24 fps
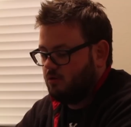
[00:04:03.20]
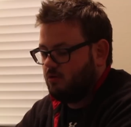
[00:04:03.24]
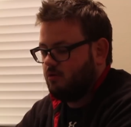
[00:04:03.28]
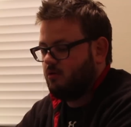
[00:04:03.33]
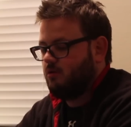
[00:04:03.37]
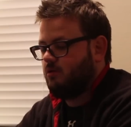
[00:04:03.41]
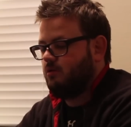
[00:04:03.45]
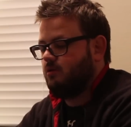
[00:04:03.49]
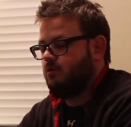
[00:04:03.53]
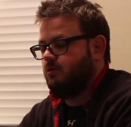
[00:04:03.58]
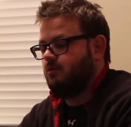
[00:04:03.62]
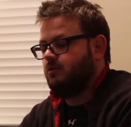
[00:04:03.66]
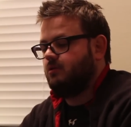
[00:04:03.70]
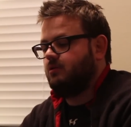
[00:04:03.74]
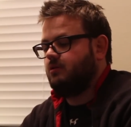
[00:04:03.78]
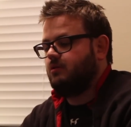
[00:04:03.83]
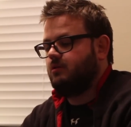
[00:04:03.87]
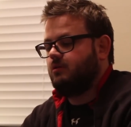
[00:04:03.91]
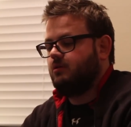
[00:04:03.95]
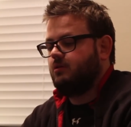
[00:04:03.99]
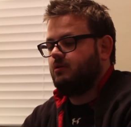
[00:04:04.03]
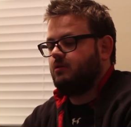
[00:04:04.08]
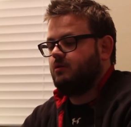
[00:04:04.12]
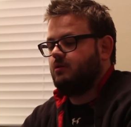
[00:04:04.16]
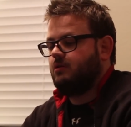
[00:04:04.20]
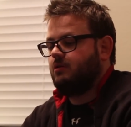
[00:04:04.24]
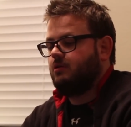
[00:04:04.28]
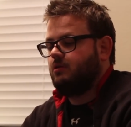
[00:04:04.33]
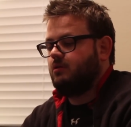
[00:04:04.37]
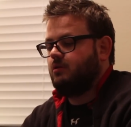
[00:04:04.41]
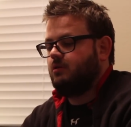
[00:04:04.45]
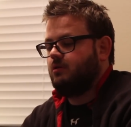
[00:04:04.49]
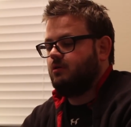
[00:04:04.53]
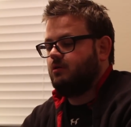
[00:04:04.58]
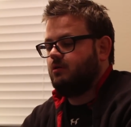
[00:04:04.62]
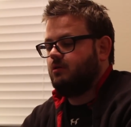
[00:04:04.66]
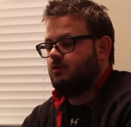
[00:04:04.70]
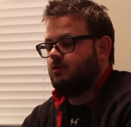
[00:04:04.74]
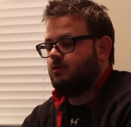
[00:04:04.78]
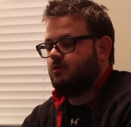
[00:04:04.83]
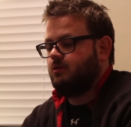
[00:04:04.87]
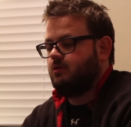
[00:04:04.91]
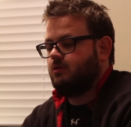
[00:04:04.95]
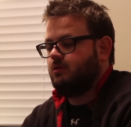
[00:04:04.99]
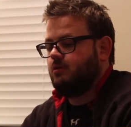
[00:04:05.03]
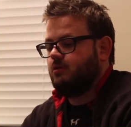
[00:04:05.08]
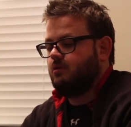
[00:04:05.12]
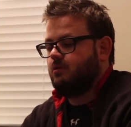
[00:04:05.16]

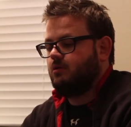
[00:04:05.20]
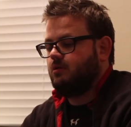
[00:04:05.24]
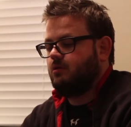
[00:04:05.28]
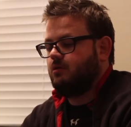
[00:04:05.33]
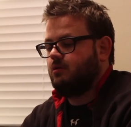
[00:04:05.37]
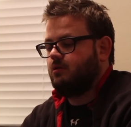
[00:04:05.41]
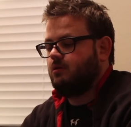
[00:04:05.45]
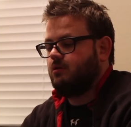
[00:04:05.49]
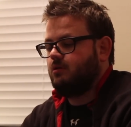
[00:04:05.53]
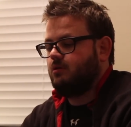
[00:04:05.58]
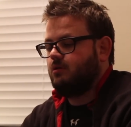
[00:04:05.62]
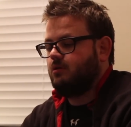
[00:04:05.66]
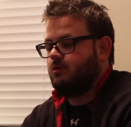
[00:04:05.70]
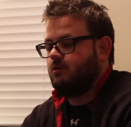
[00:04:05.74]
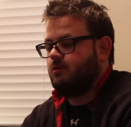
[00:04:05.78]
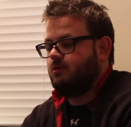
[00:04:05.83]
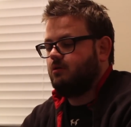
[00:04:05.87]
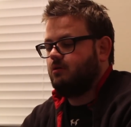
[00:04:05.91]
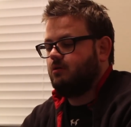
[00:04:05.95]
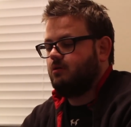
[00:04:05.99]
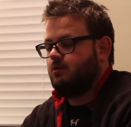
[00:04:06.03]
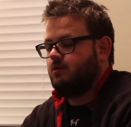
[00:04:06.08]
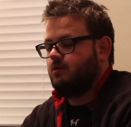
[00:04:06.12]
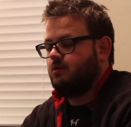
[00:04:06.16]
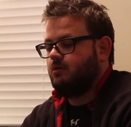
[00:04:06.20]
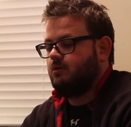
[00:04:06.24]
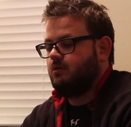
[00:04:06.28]
[no speech]